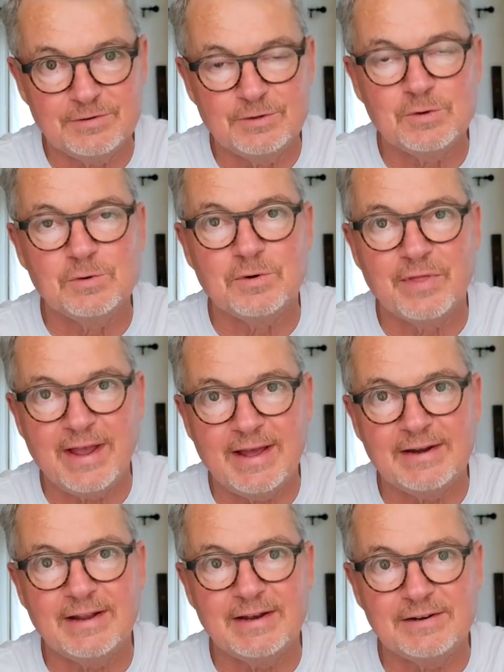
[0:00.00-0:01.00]
Google
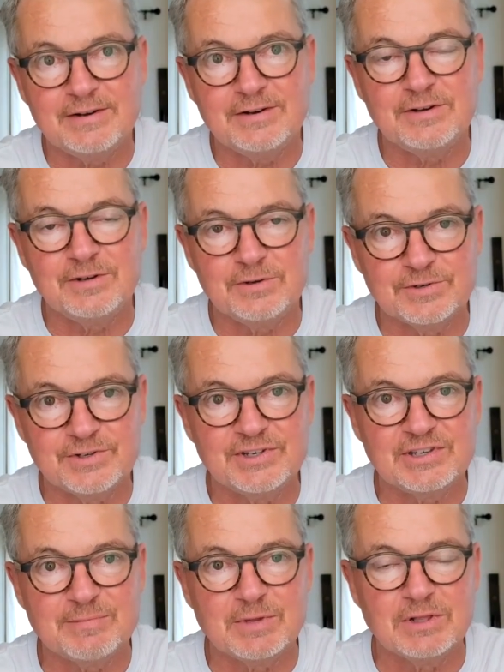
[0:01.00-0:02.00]
that and you'll see
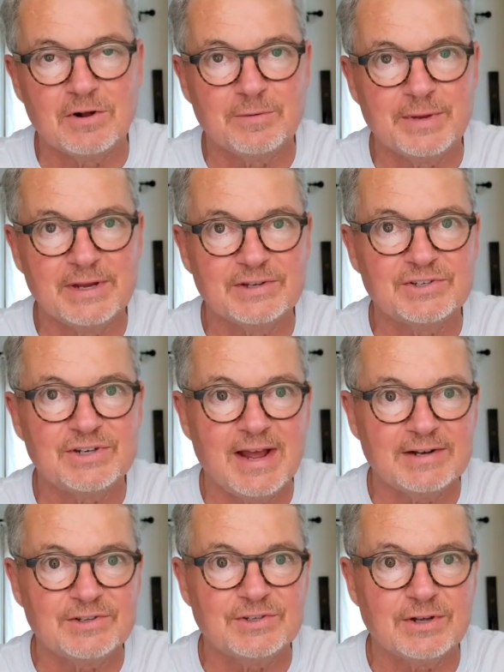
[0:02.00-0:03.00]
some alarming
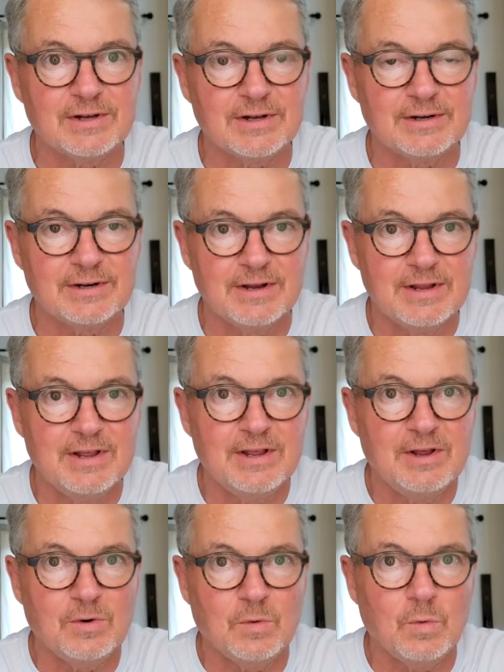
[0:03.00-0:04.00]
stats on
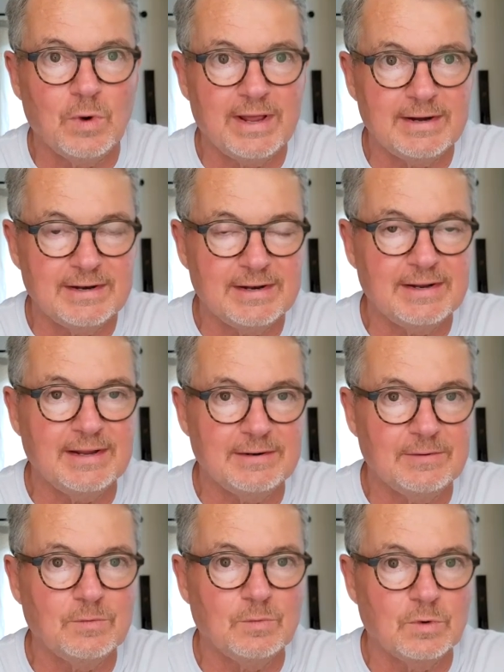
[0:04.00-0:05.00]
when it
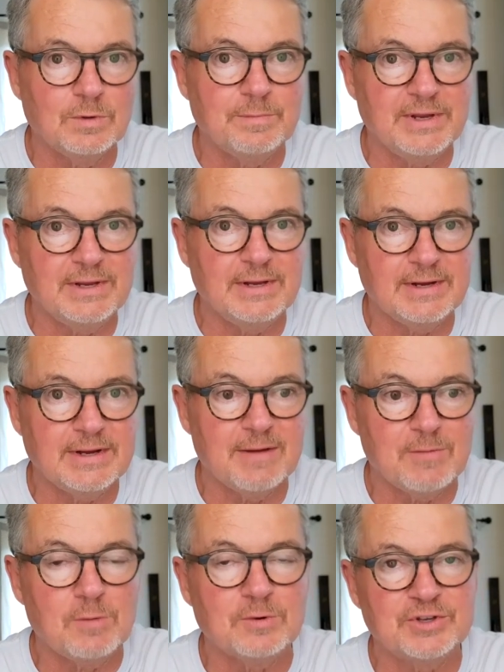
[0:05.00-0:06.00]
will
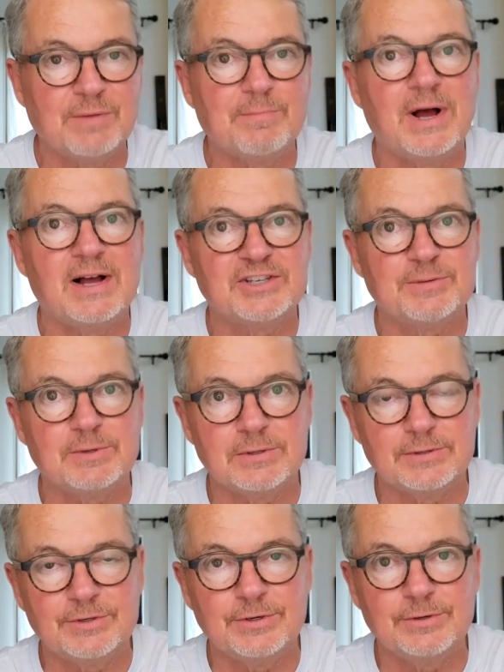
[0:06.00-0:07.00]
become almost
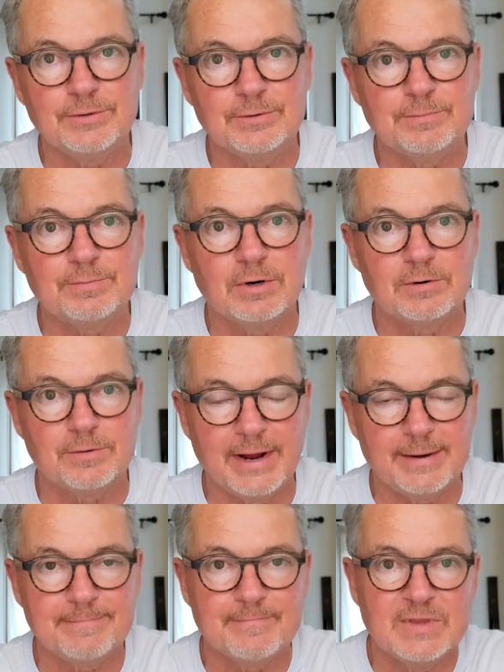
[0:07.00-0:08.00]
impossible to procreate.